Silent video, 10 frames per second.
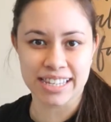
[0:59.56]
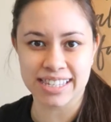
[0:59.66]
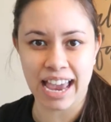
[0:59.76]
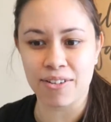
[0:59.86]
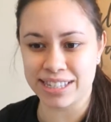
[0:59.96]
this
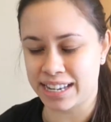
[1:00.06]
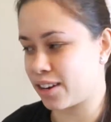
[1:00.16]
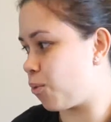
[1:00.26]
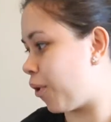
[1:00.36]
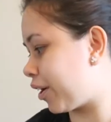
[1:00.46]
is how it's
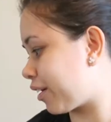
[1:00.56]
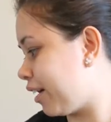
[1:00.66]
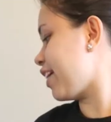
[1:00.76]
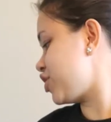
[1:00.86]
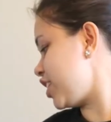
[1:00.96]
gonna work.
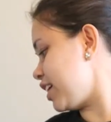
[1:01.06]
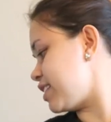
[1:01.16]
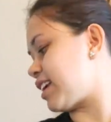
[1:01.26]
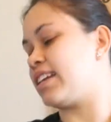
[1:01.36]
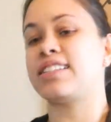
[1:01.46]
Hachi
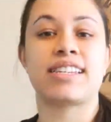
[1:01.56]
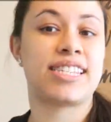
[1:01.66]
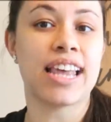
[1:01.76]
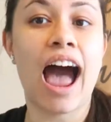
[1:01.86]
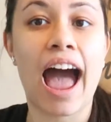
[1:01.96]
is gonna
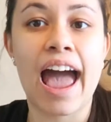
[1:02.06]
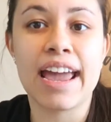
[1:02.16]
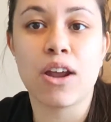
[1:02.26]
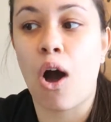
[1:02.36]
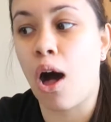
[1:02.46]

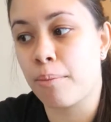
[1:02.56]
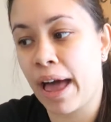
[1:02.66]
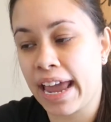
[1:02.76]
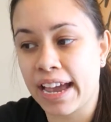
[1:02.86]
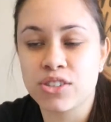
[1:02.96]
decide all
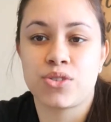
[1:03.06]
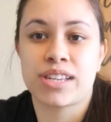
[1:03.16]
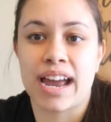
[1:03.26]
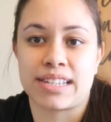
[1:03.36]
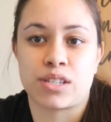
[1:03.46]
my
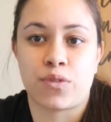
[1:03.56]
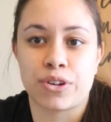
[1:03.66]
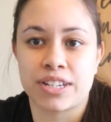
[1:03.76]
exercises for